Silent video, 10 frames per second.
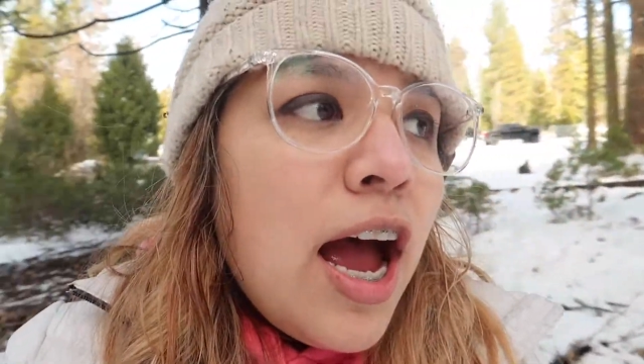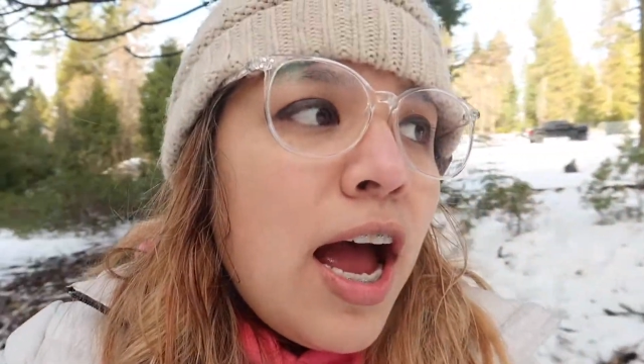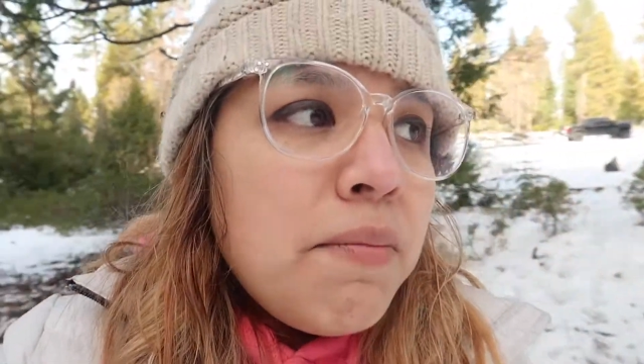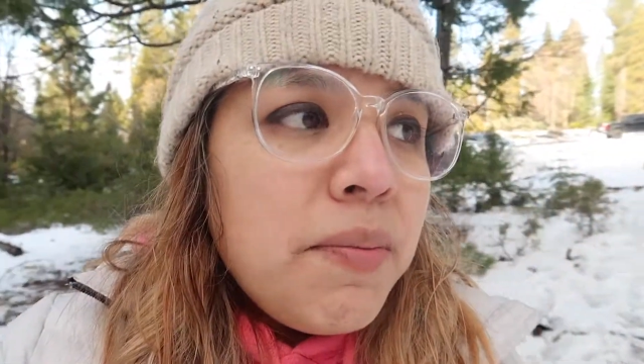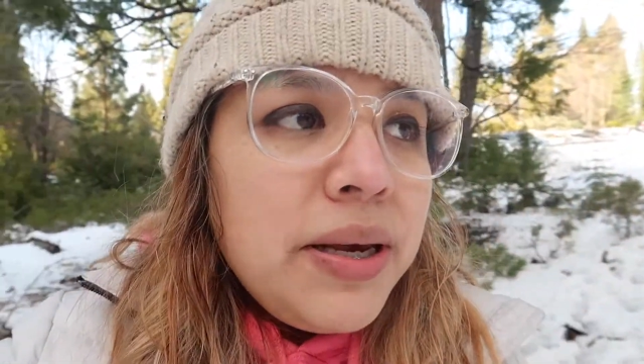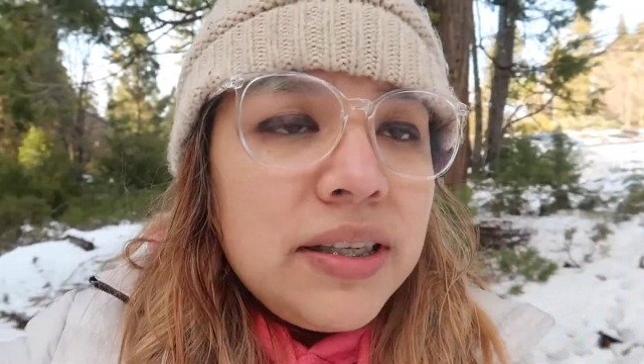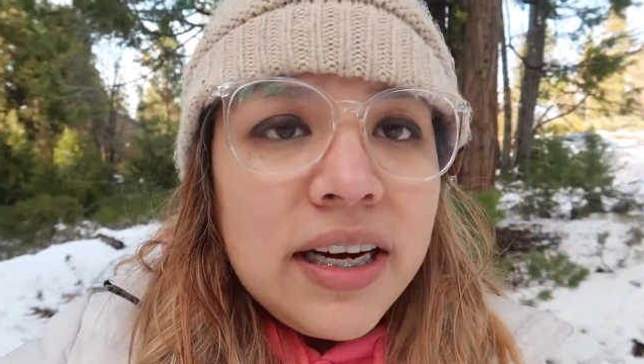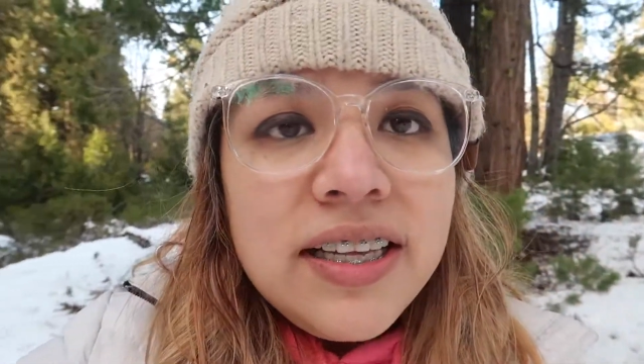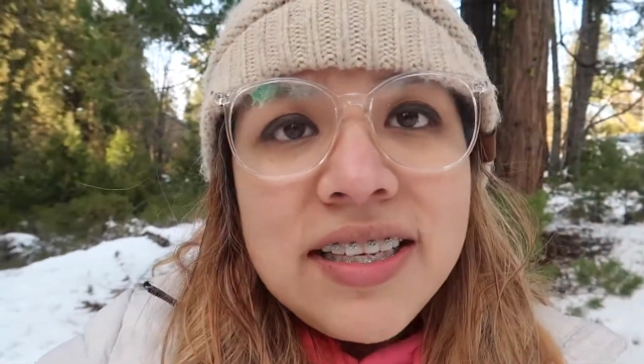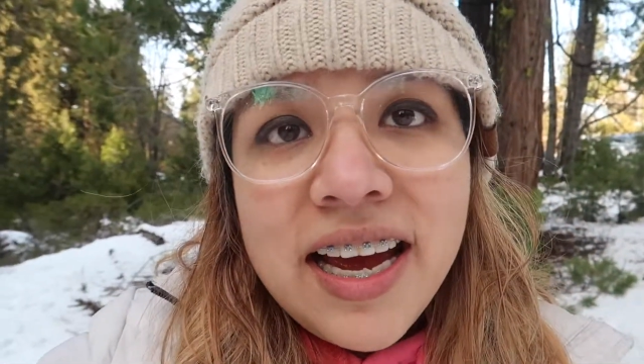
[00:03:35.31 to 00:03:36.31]
Um, but
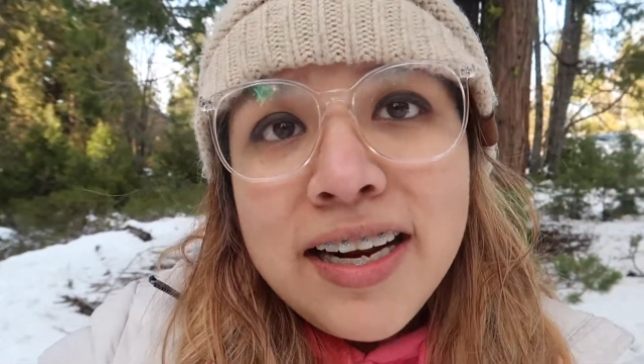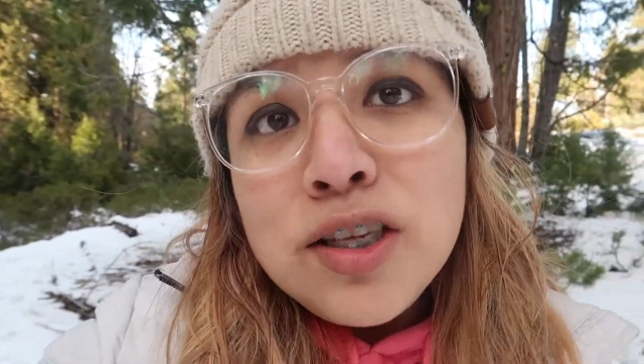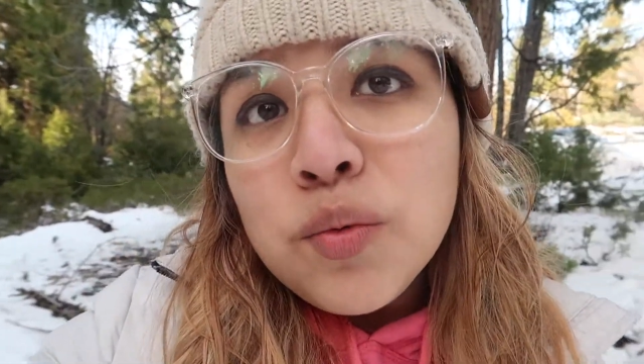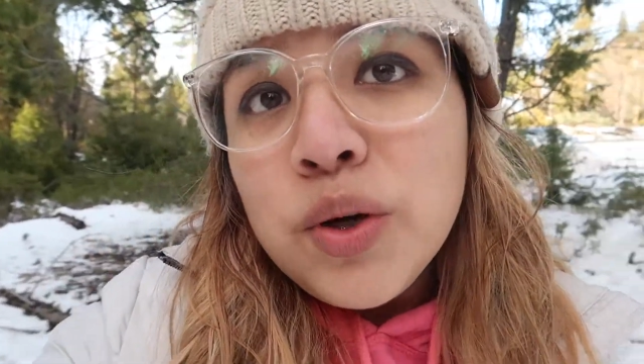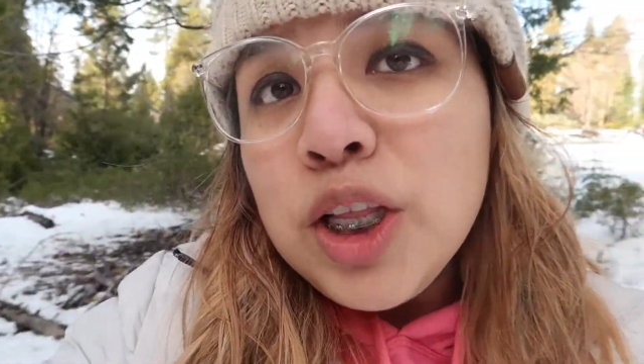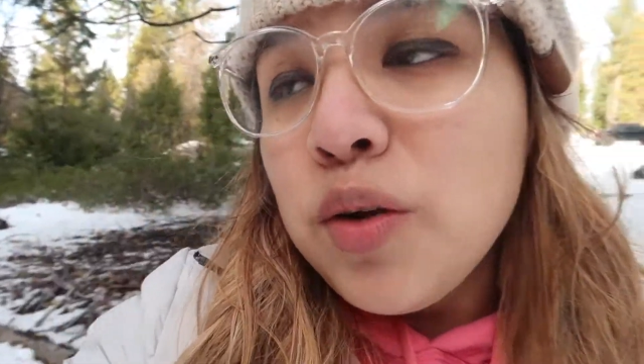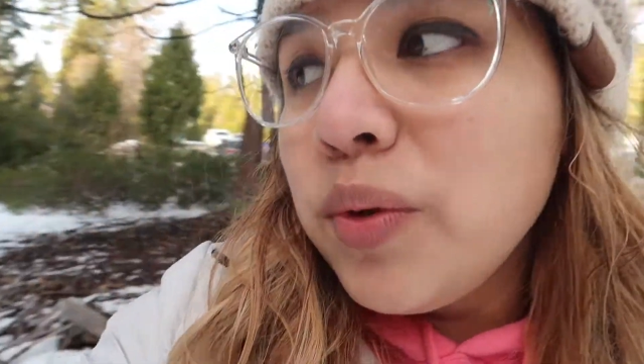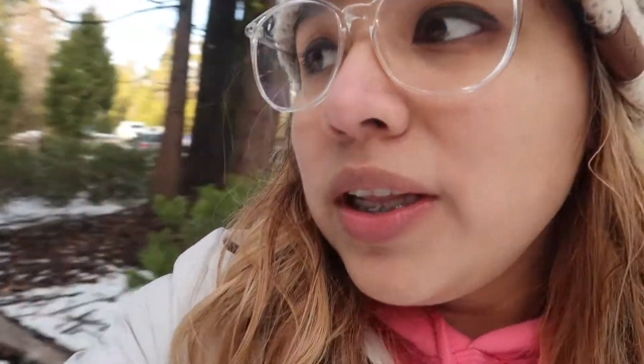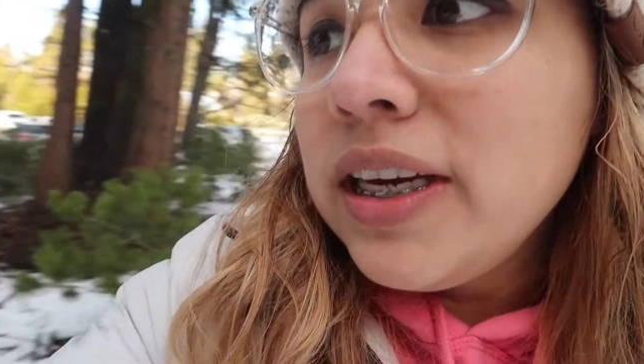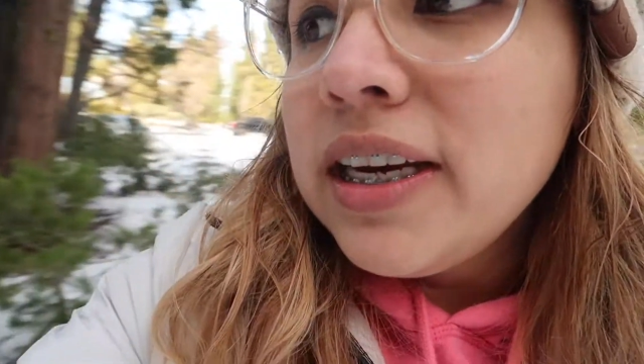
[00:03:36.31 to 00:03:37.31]
besides that, it's really,
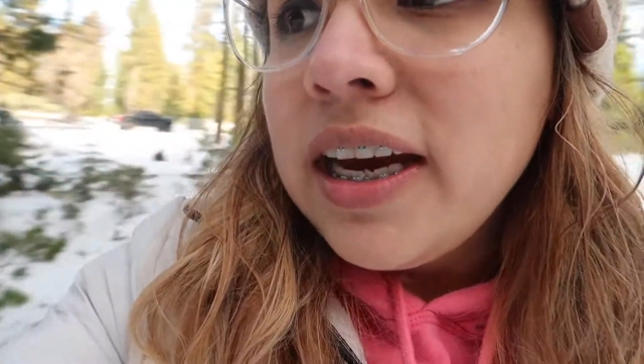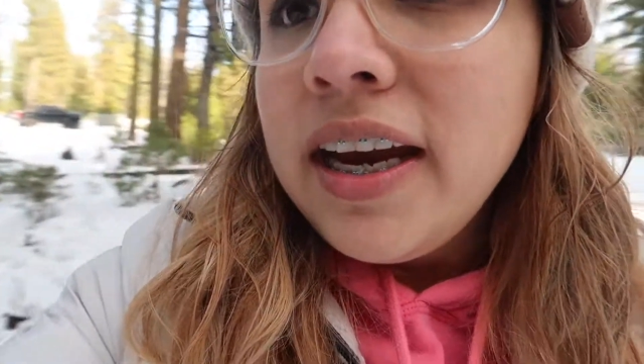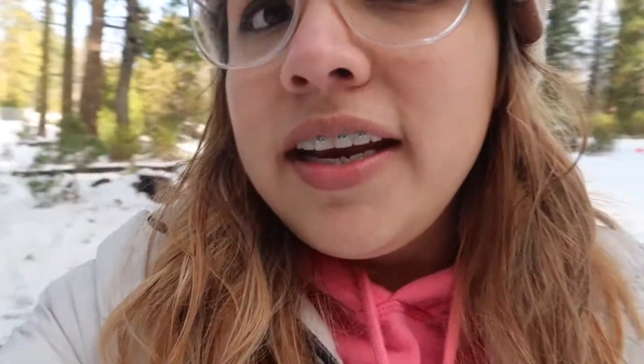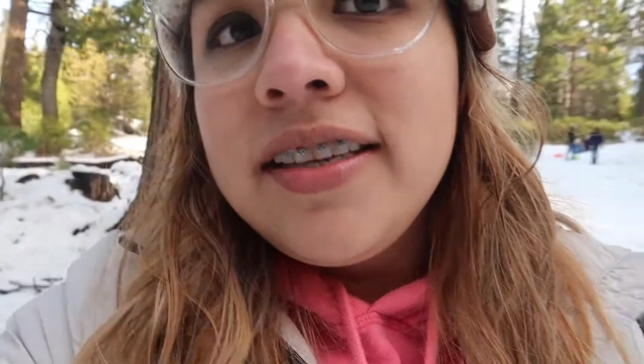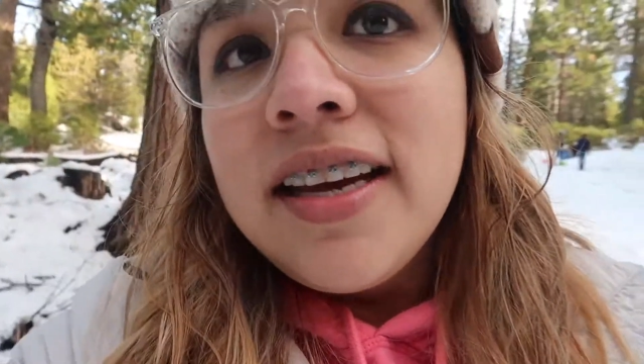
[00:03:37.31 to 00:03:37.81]
really nice.